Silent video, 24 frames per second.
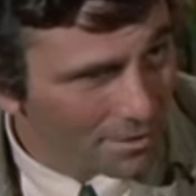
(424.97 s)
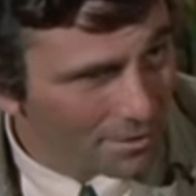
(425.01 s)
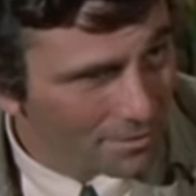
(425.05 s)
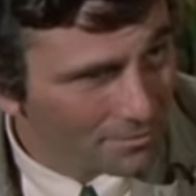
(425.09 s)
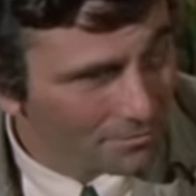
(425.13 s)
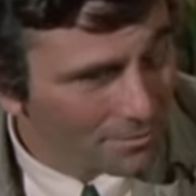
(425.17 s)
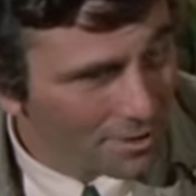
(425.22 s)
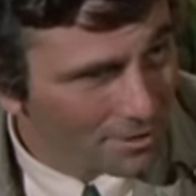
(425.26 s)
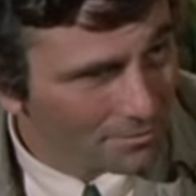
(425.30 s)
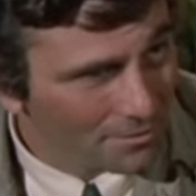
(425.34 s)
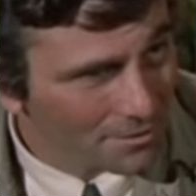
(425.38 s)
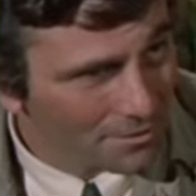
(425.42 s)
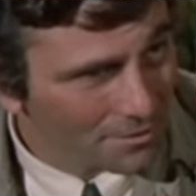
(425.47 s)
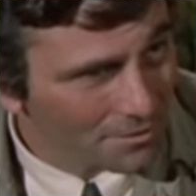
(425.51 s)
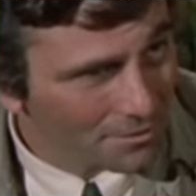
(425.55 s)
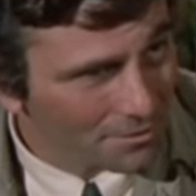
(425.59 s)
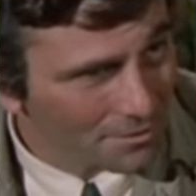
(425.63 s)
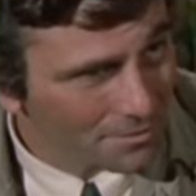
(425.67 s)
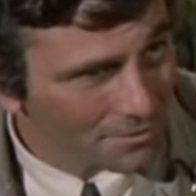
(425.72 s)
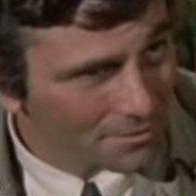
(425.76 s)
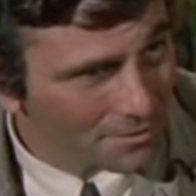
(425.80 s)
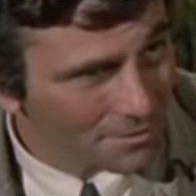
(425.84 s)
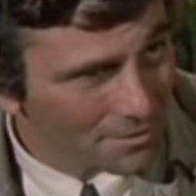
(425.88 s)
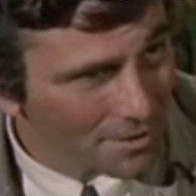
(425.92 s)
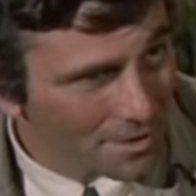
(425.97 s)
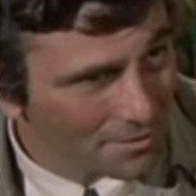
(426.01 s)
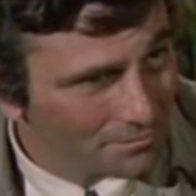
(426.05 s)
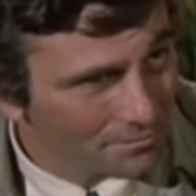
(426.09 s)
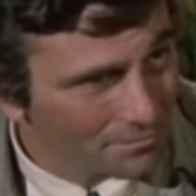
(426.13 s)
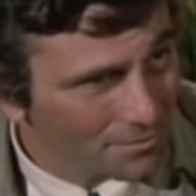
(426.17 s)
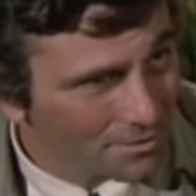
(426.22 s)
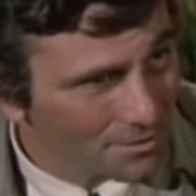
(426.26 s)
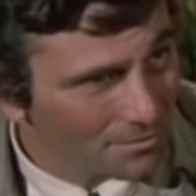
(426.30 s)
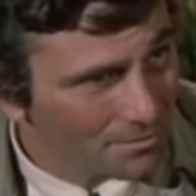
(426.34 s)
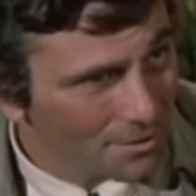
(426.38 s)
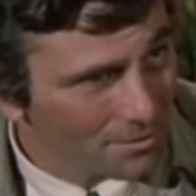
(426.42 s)
and it made me thirsty, I
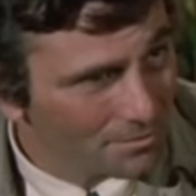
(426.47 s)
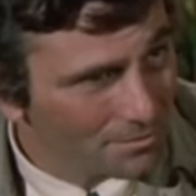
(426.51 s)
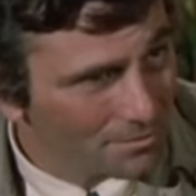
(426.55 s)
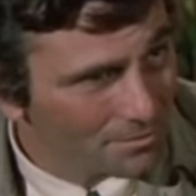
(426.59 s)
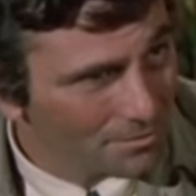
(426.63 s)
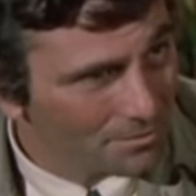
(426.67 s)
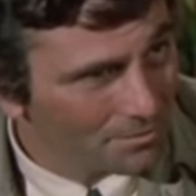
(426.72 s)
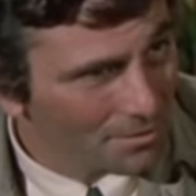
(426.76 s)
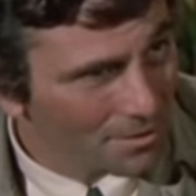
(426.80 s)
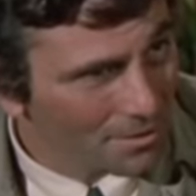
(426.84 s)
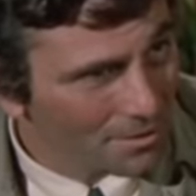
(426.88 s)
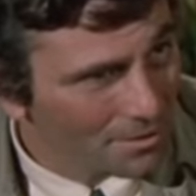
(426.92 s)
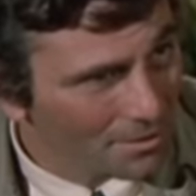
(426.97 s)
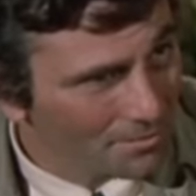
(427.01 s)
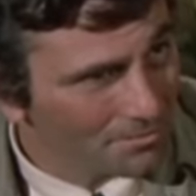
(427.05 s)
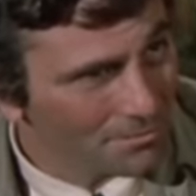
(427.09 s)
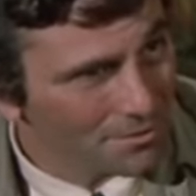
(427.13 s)
figured maybe it would make him